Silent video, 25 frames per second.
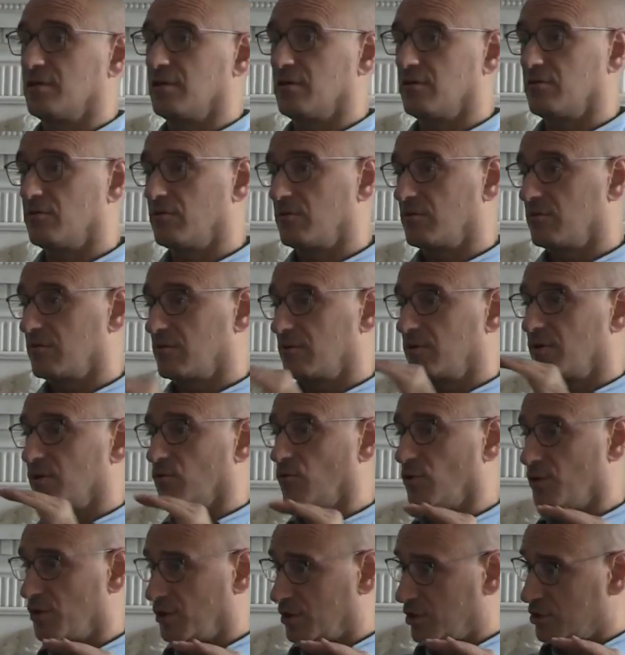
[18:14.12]
know,
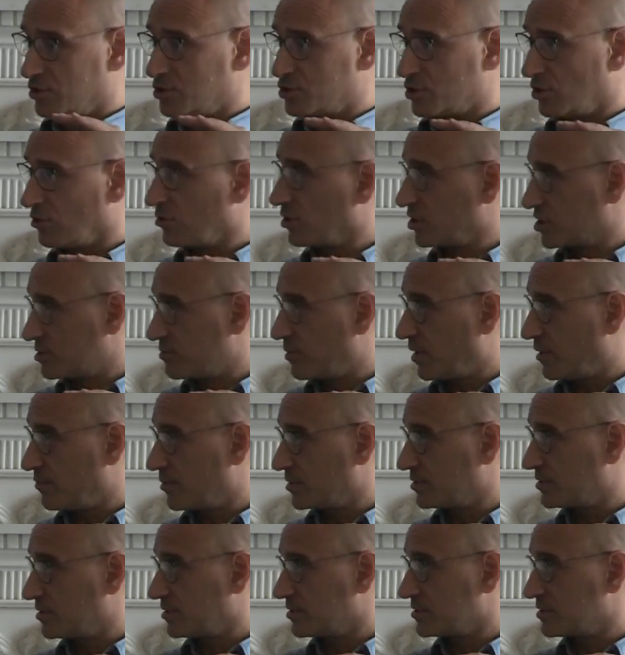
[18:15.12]
what the control
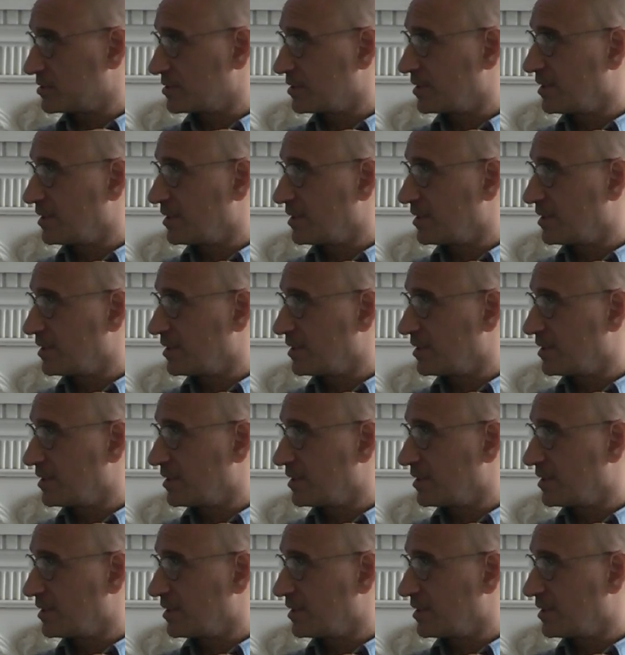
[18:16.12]
experiment is.